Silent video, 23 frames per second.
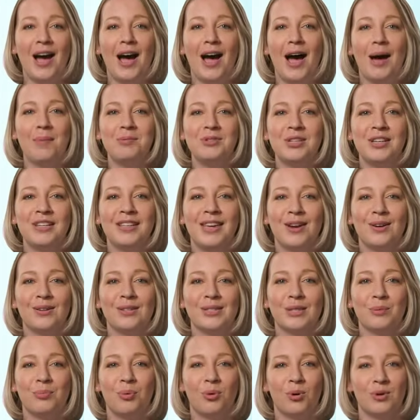Option Care
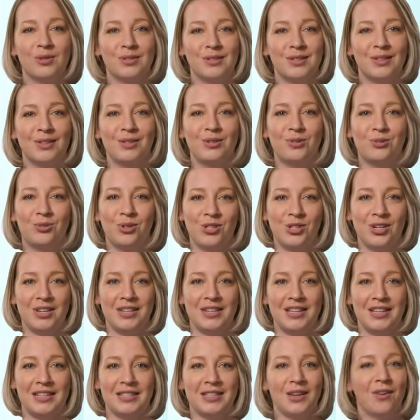supports the nutrition
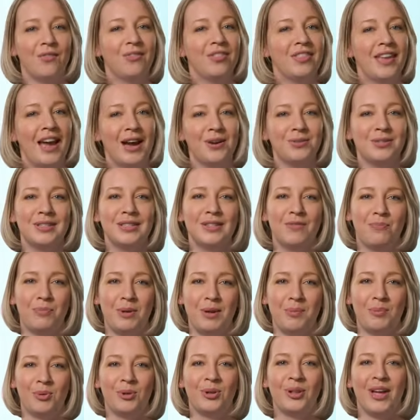needs of thousands of
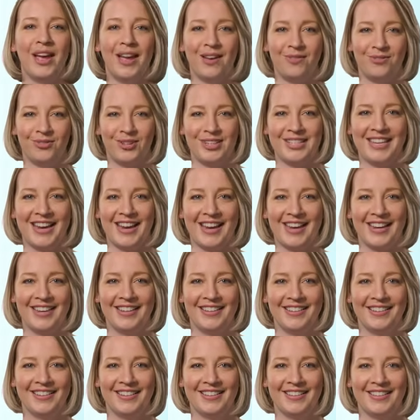people every day.
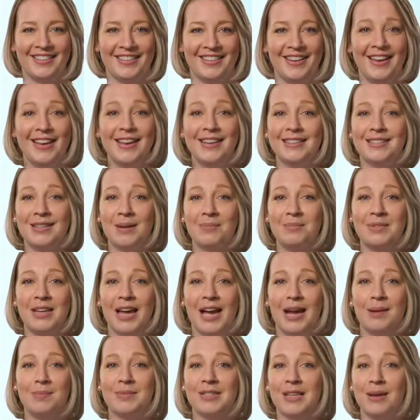
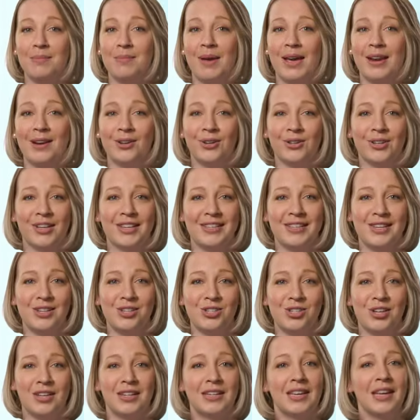Sometimes a medical
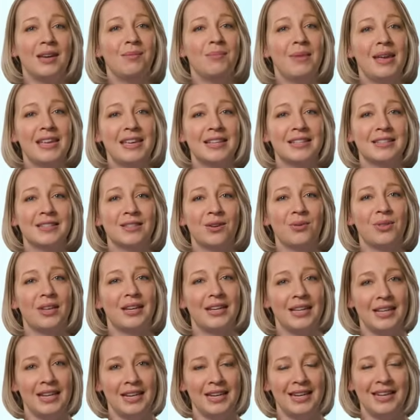condition can make it so that
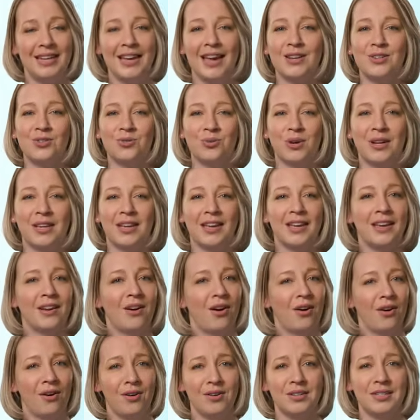eating and drinking
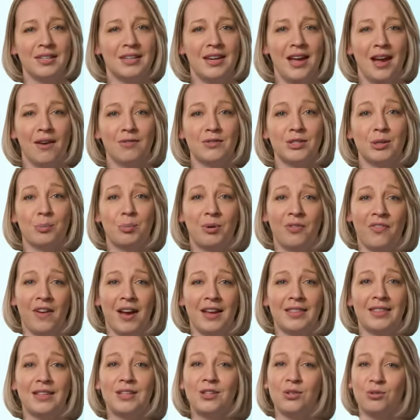aren't enough to
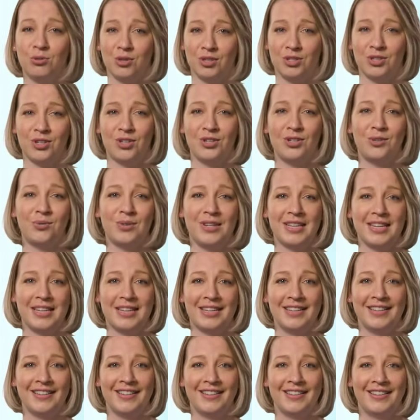provide the nutrition you
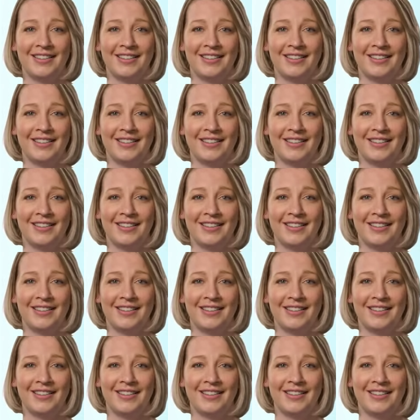need.